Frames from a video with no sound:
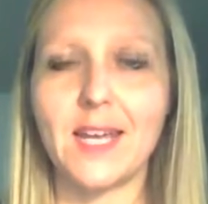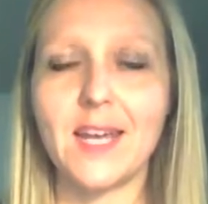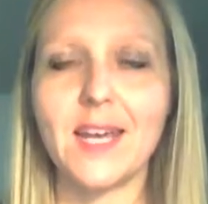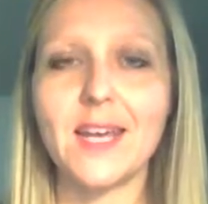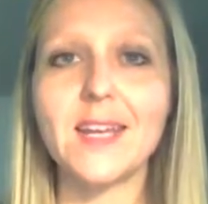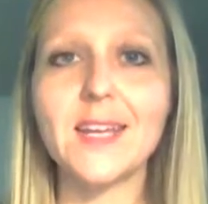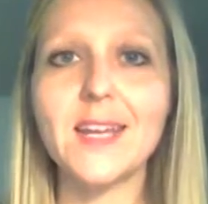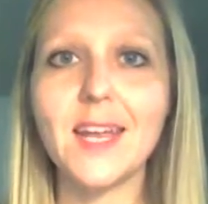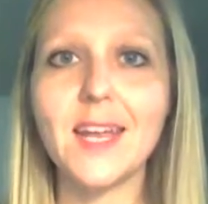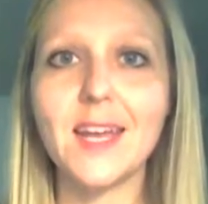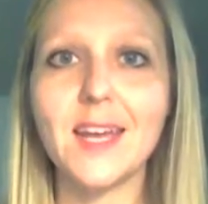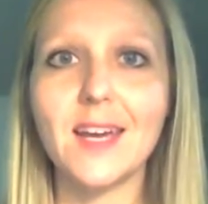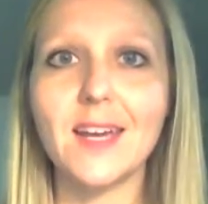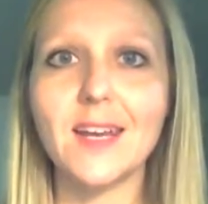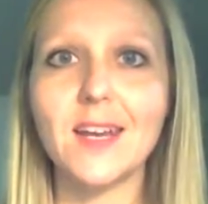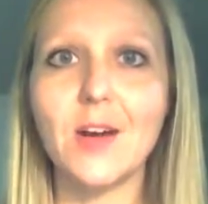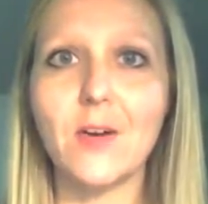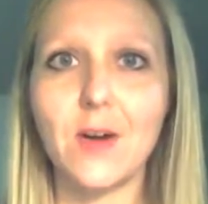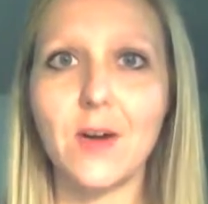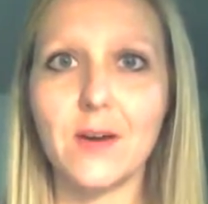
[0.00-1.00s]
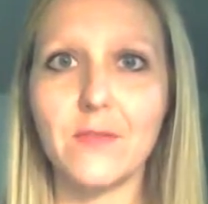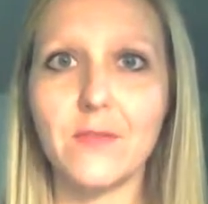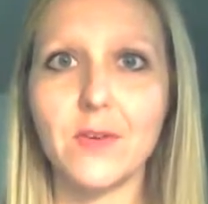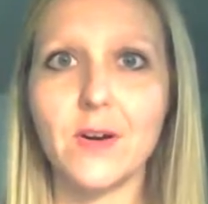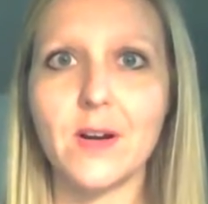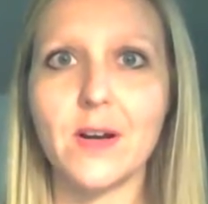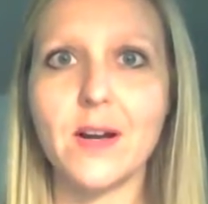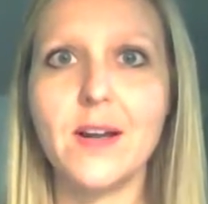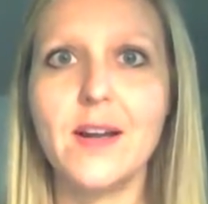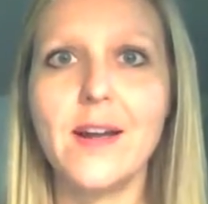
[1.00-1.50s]
It can,
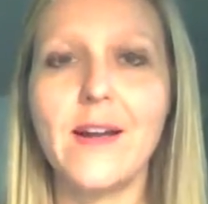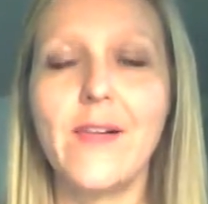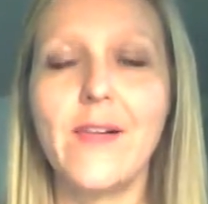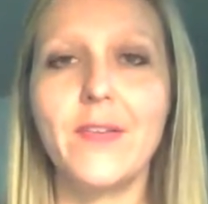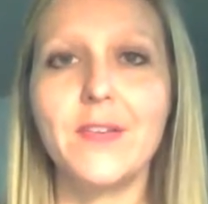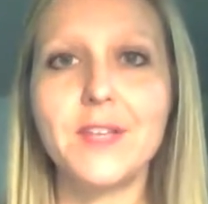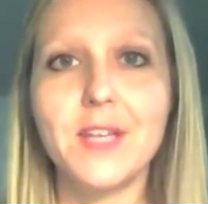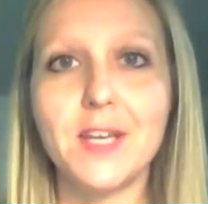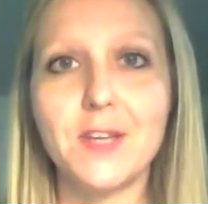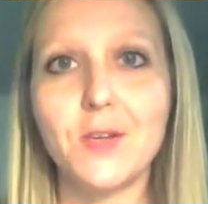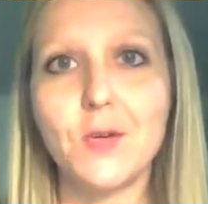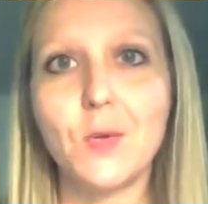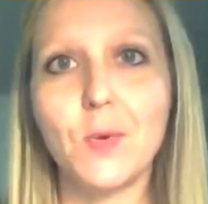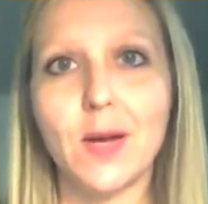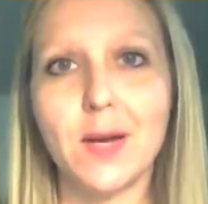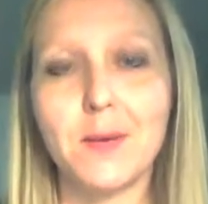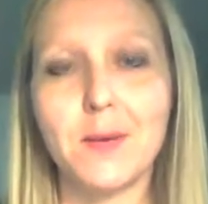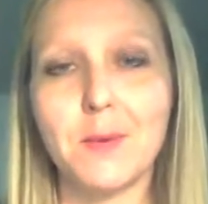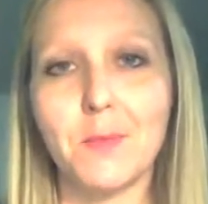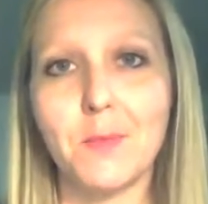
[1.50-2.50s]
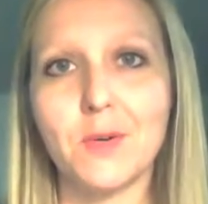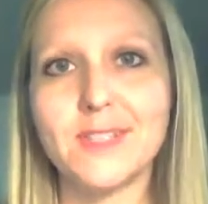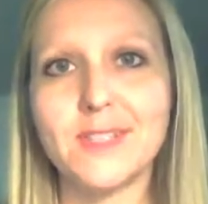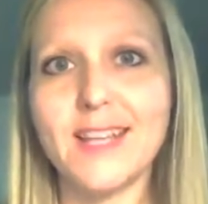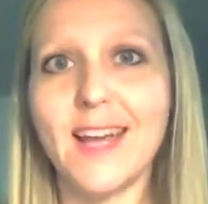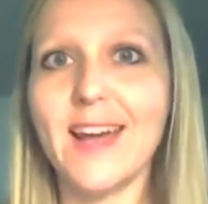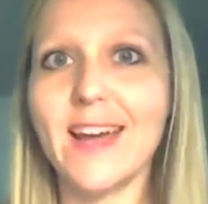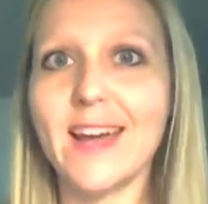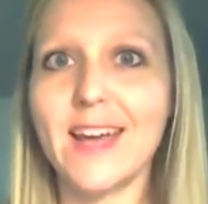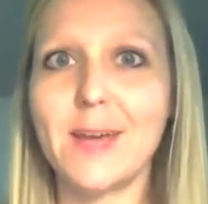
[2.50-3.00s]
however, take you quite a bit more
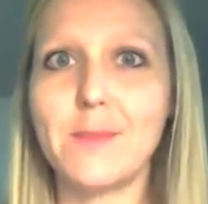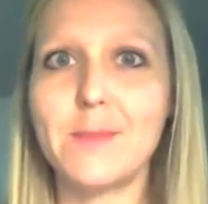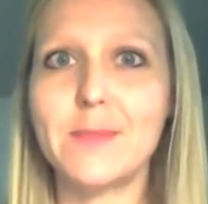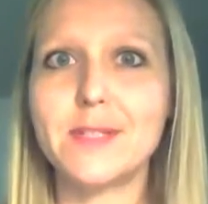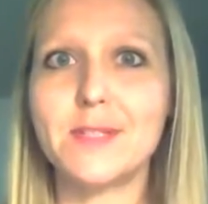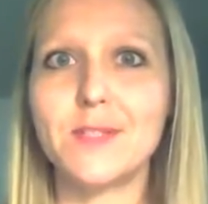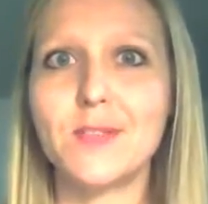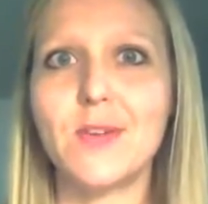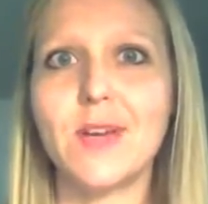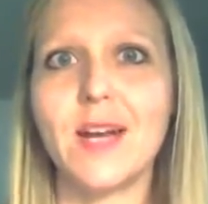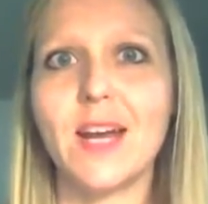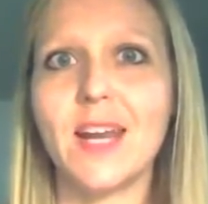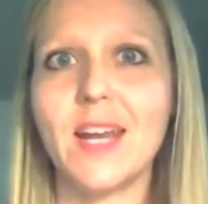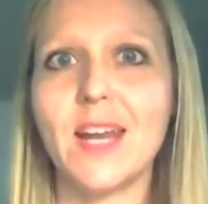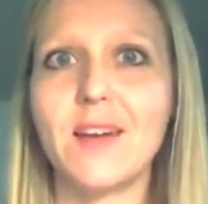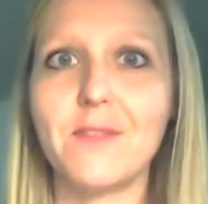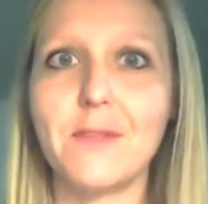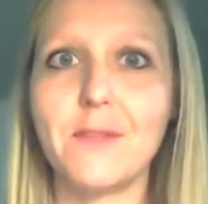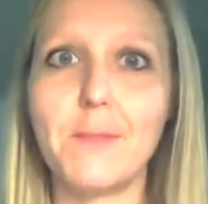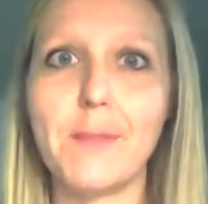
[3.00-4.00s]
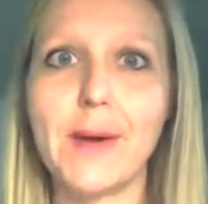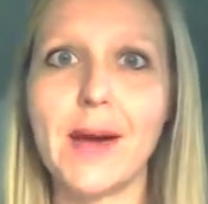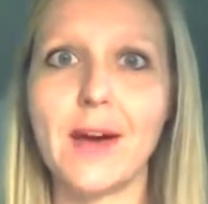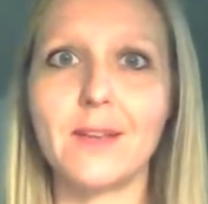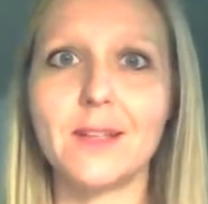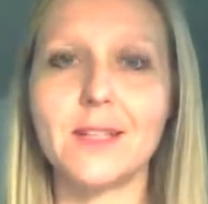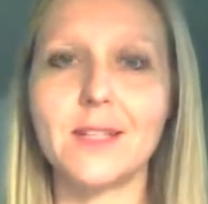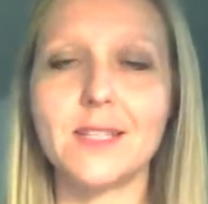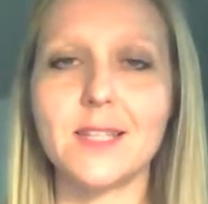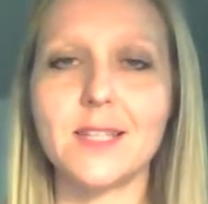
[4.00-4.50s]
time. So you kind of have to
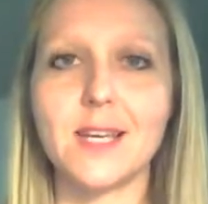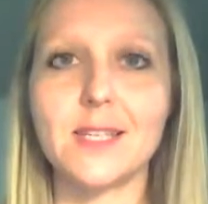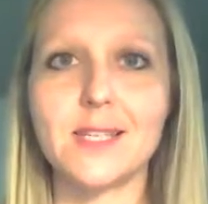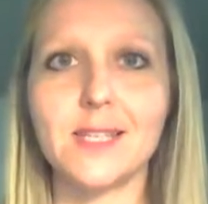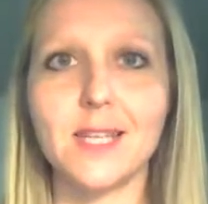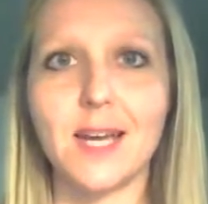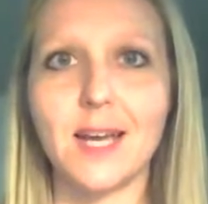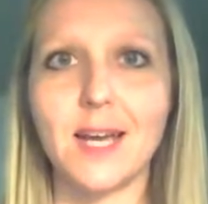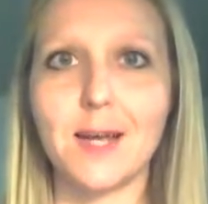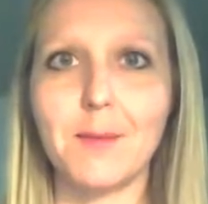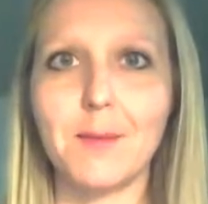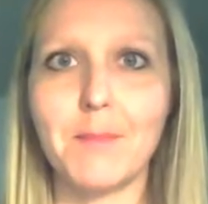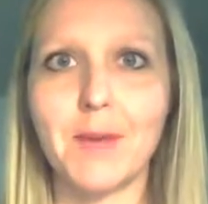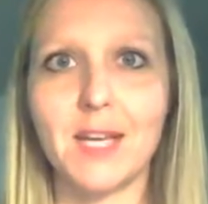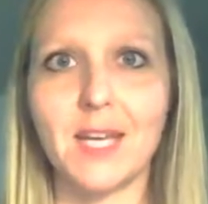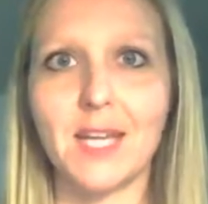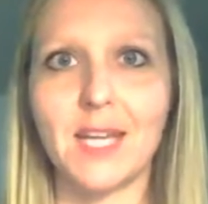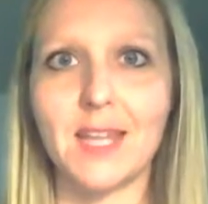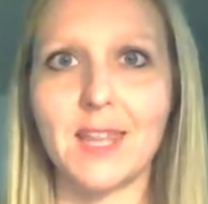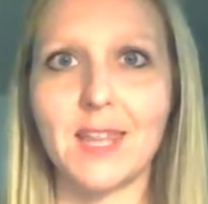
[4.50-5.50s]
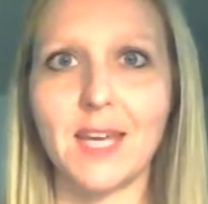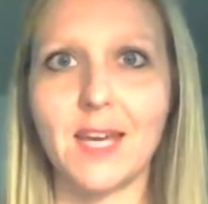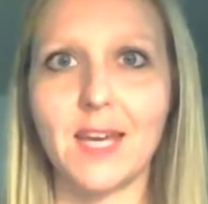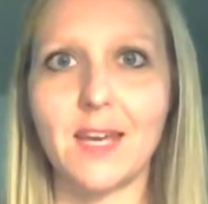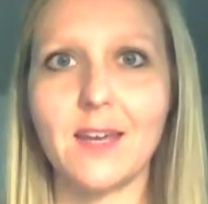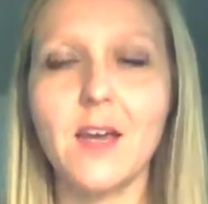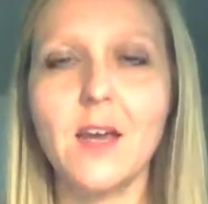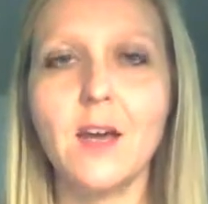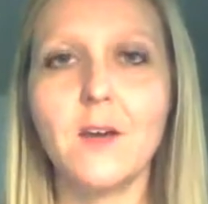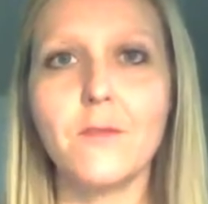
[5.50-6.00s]
balance that time money thing.